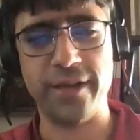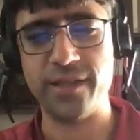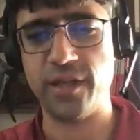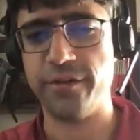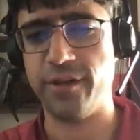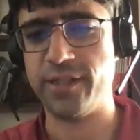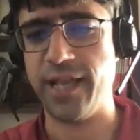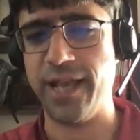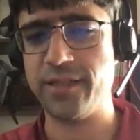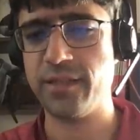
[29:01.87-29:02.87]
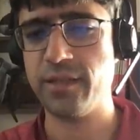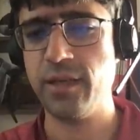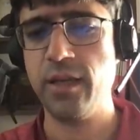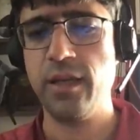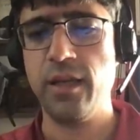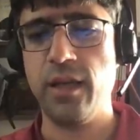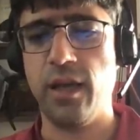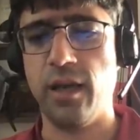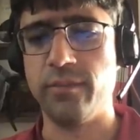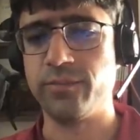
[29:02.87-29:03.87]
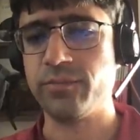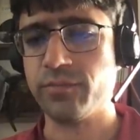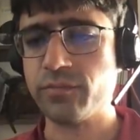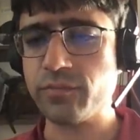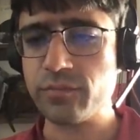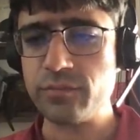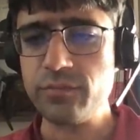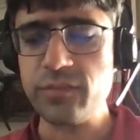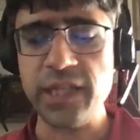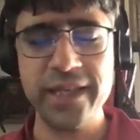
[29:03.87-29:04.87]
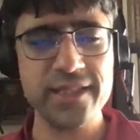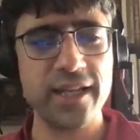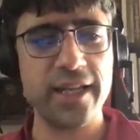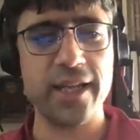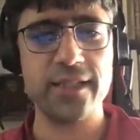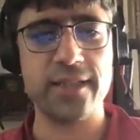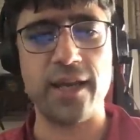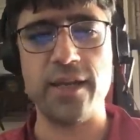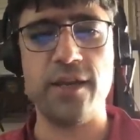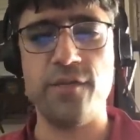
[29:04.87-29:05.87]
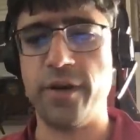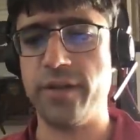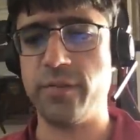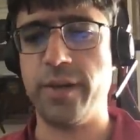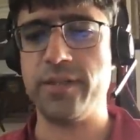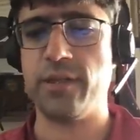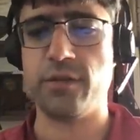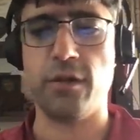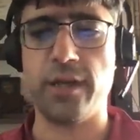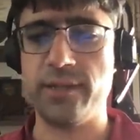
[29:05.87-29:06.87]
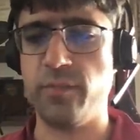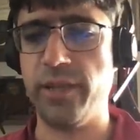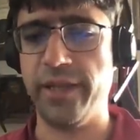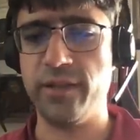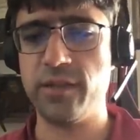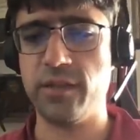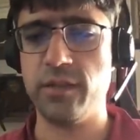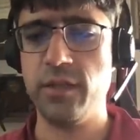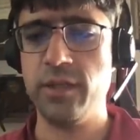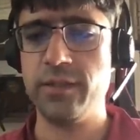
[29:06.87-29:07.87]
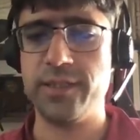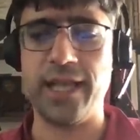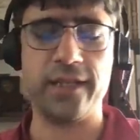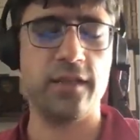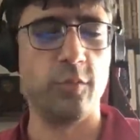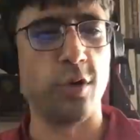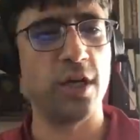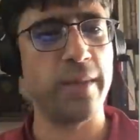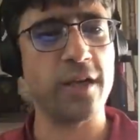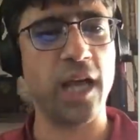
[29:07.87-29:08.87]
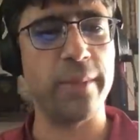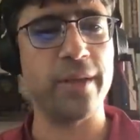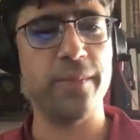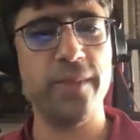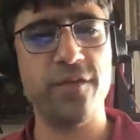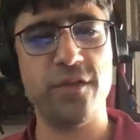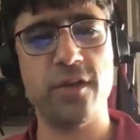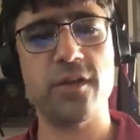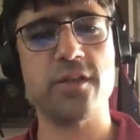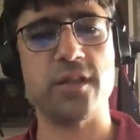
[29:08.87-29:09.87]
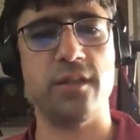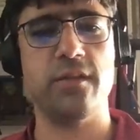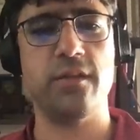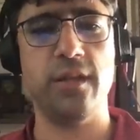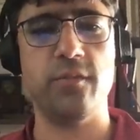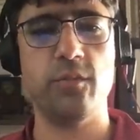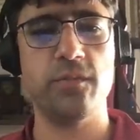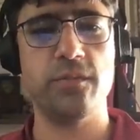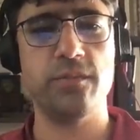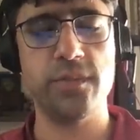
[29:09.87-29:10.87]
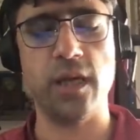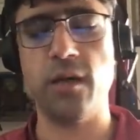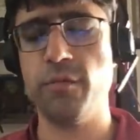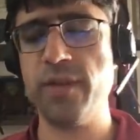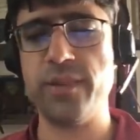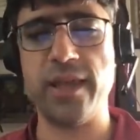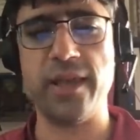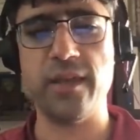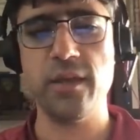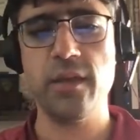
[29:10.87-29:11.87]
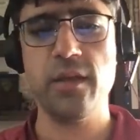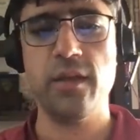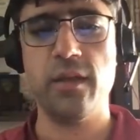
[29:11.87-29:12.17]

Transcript: all your asynchronous tasks. Um, and it's going to get extended in various ways. There's all kinds of plans to detect and warn about common pitfalls and, and uh, replay